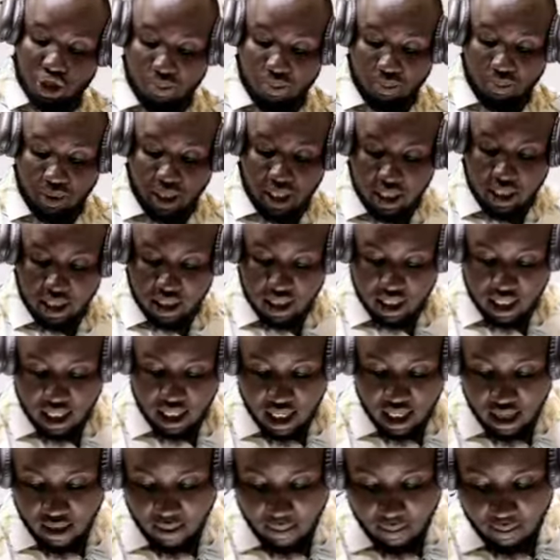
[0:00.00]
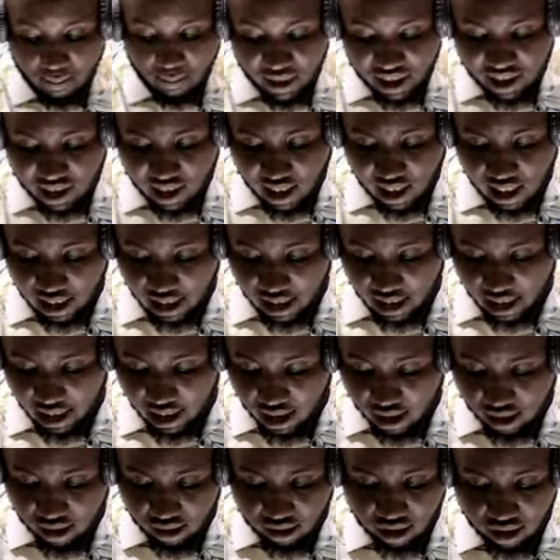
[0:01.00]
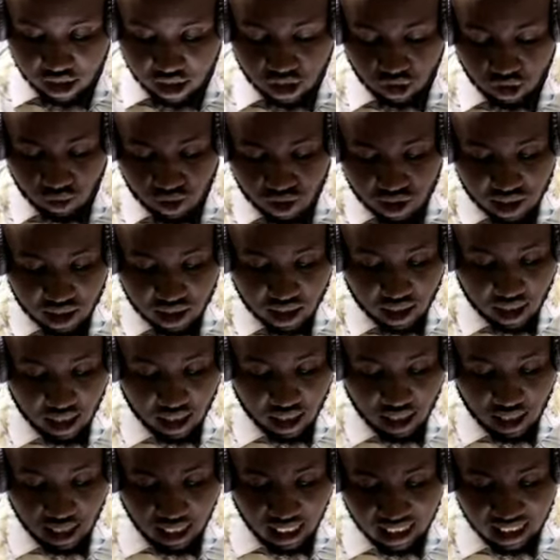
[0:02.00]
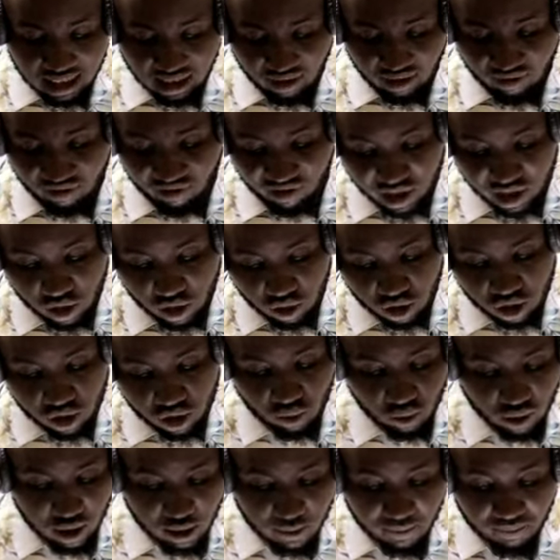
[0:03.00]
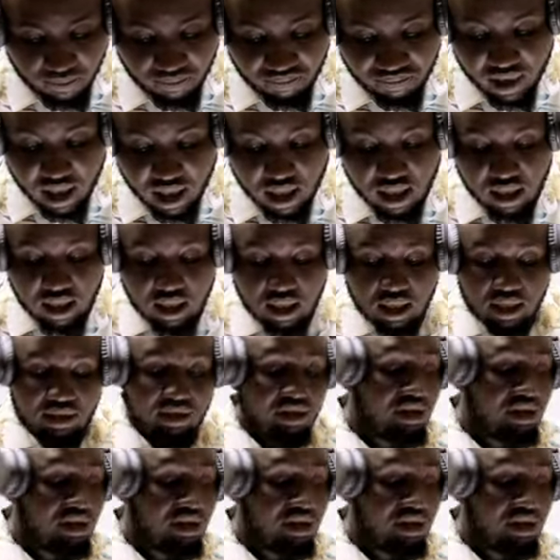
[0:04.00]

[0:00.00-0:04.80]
be basically reduced as a fiscal tool. And you